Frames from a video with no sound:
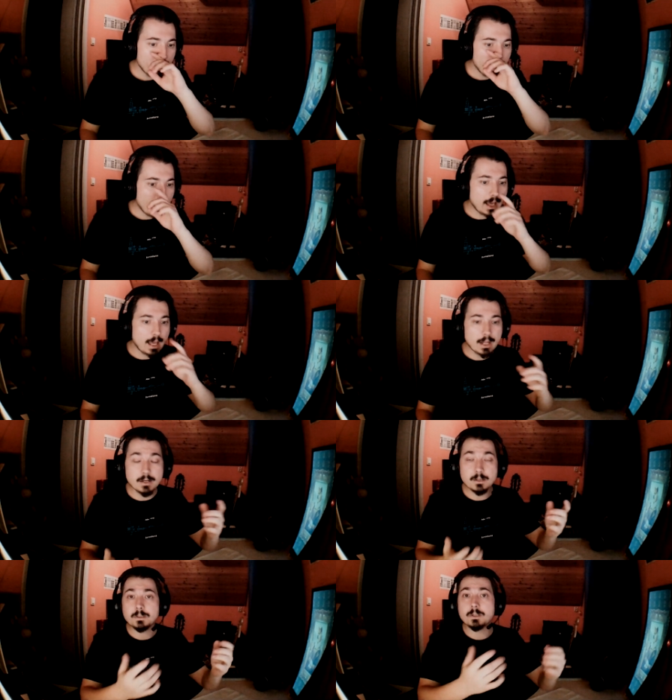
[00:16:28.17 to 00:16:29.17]

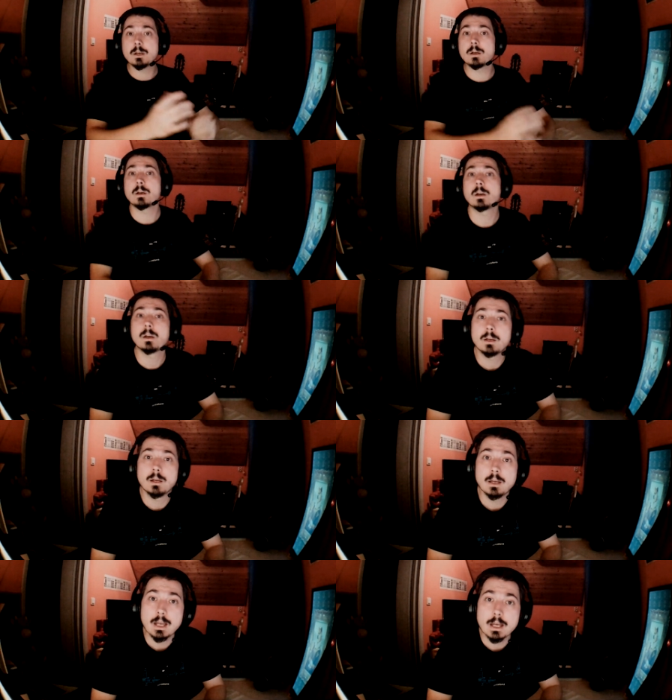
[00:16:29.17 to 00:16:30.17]
And
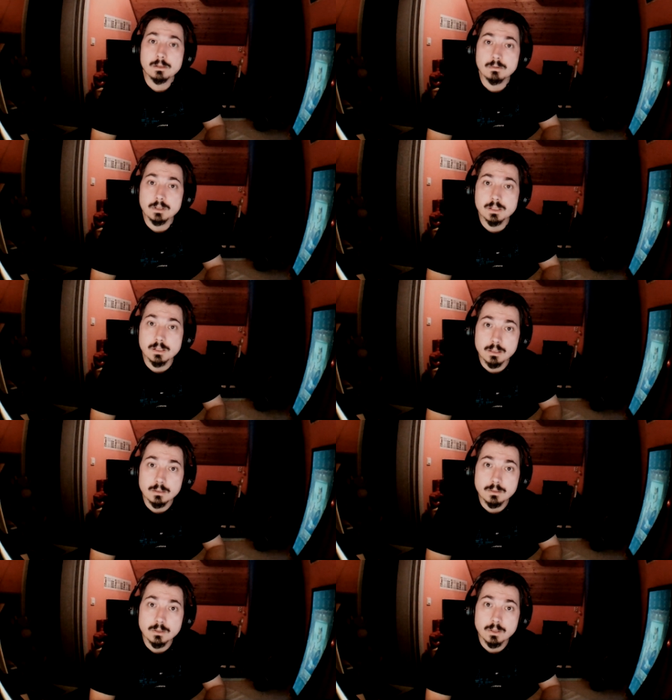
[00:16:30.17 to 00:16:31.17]
as a
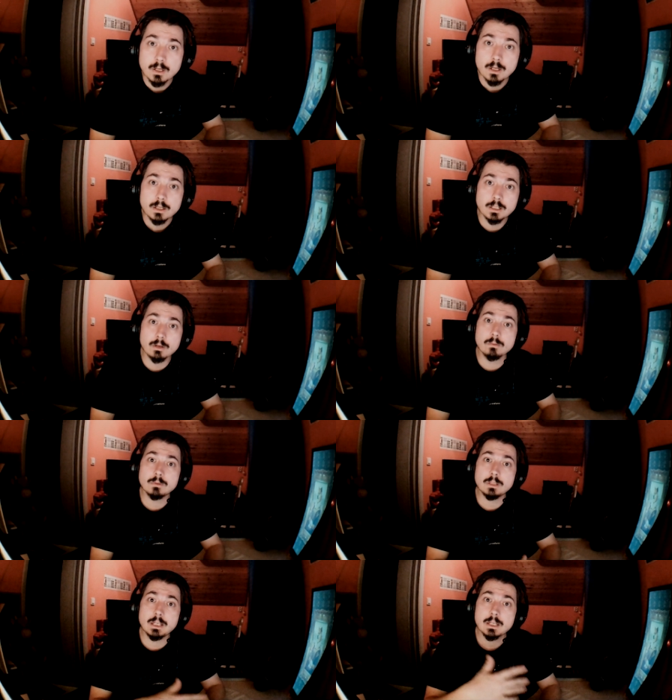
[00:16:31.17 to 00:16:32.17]
result, the
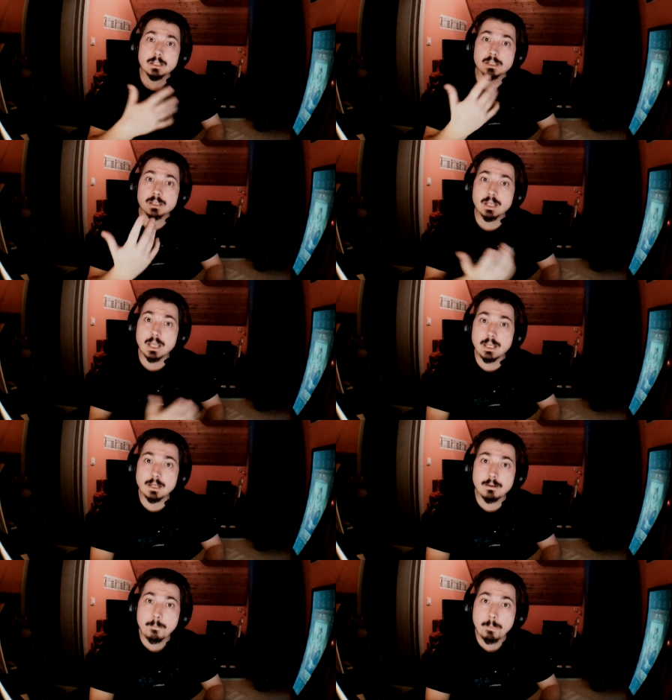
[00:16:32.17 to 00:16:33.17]
only
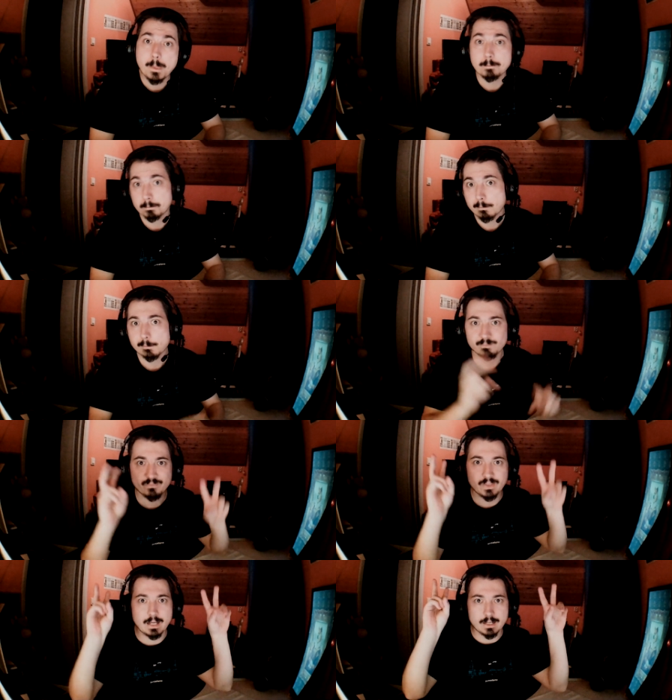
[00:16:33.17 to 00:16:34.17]
sane,
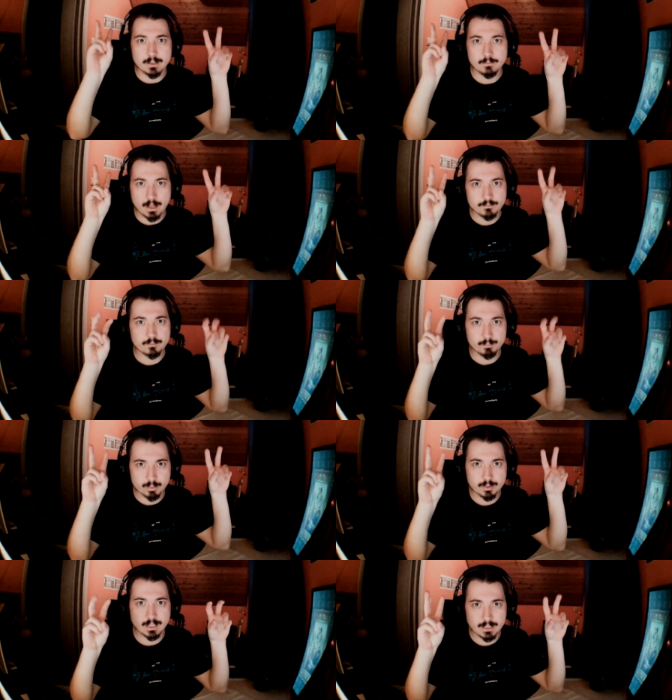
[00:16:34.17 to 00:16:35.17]
and I have to
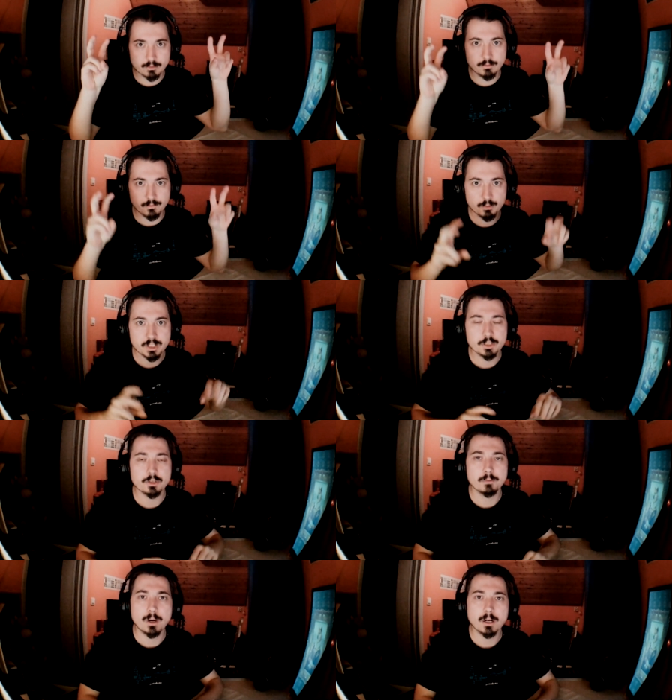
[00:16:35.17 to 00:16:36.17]
put that into
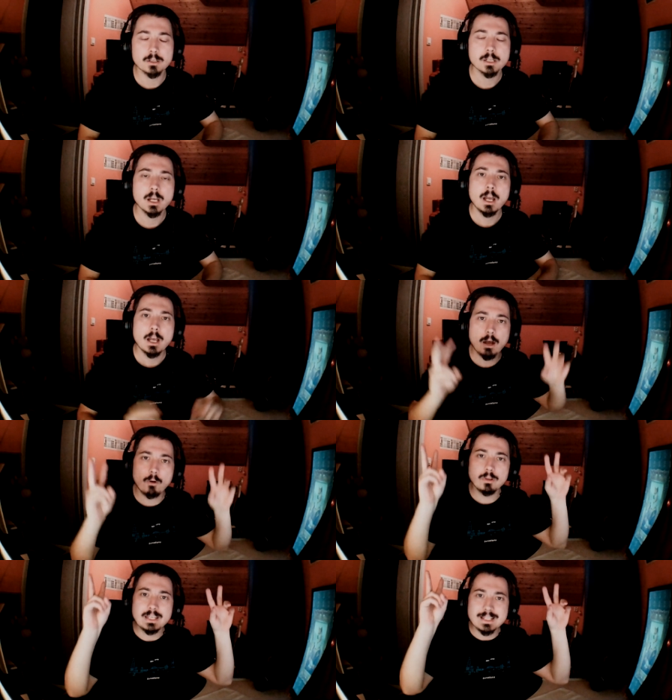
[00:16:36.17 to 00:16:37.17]
quotation marks,
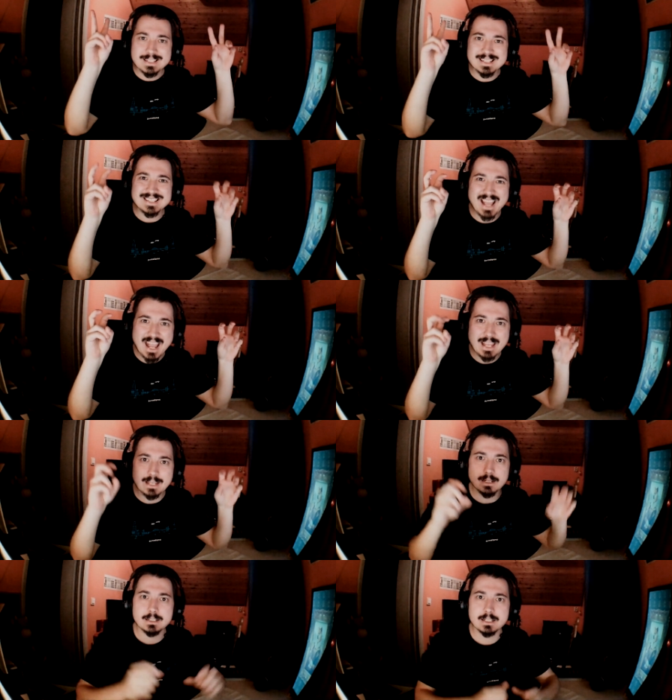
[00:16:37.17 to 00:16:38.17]
only
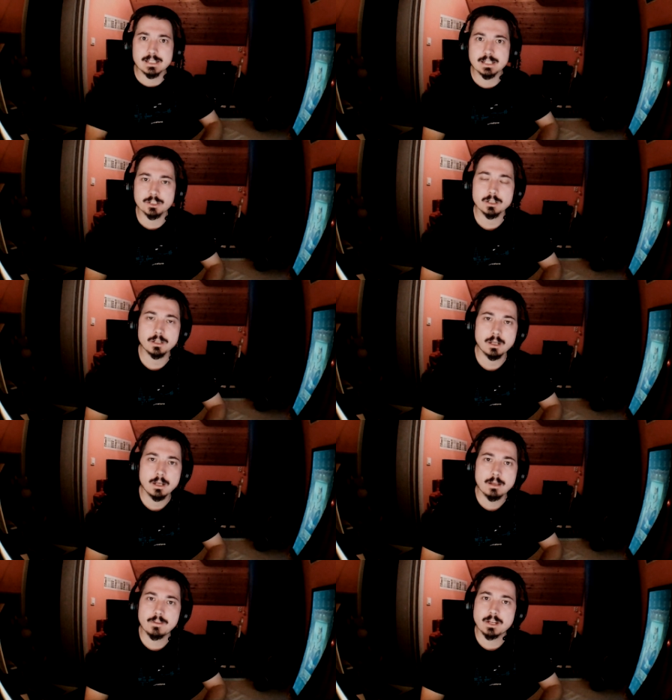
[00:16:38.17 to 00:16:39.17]
sane decision
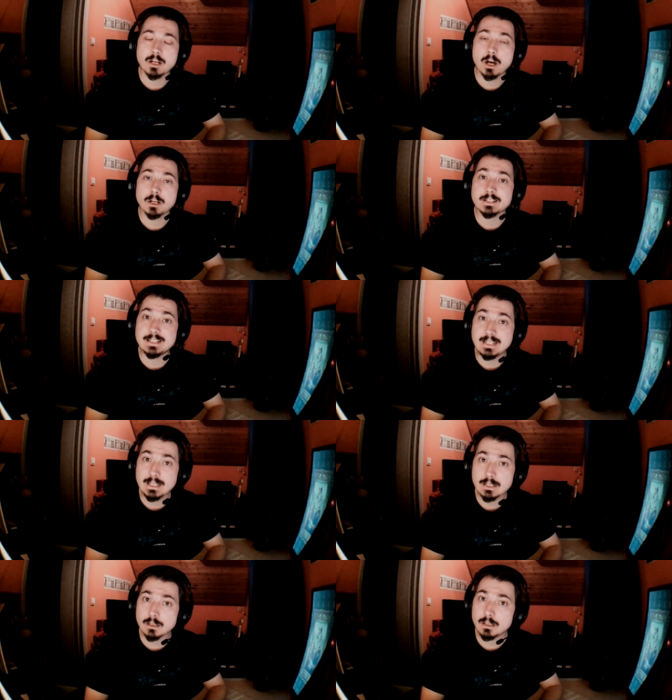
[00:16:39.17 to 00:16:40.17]
that our
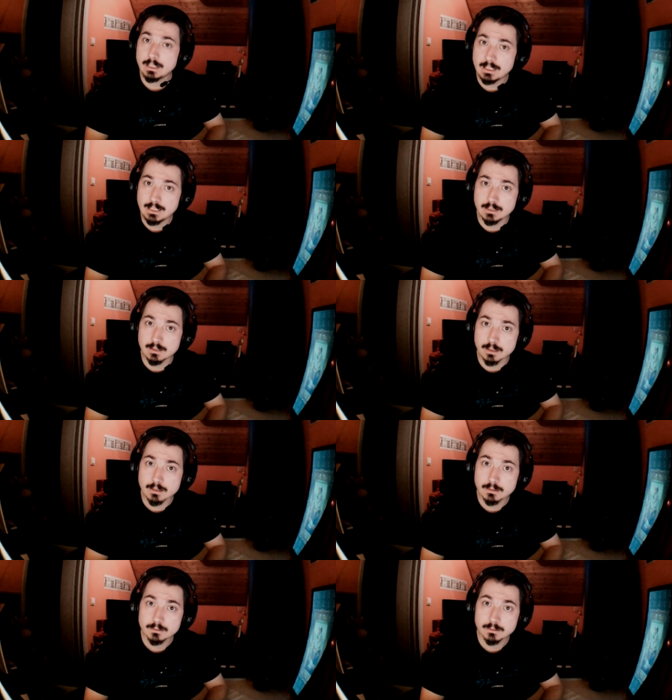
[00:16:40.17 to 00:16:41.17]
dear leader,
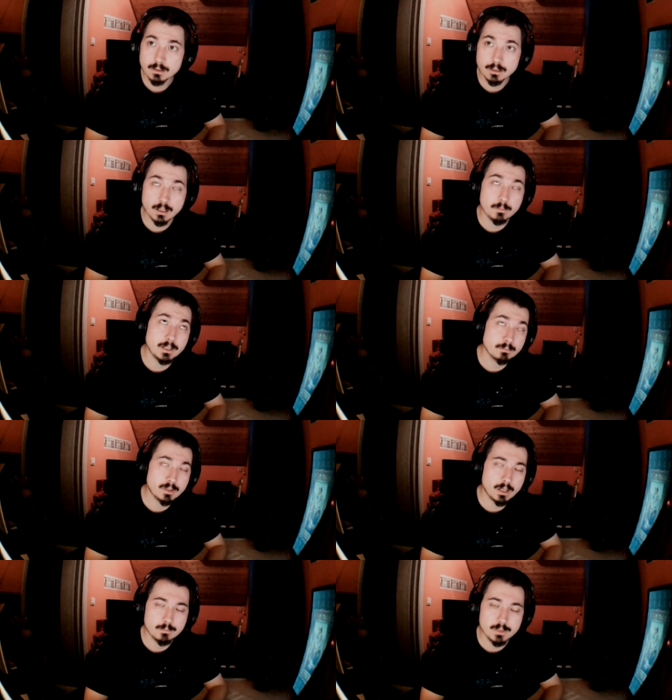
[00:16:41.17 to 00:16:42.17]
I mean
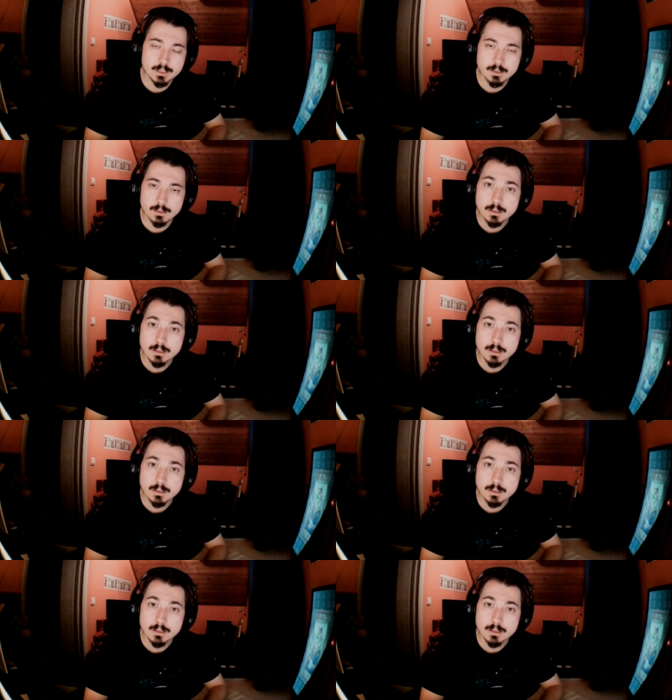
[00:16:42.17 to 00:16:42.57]
Prime Minister,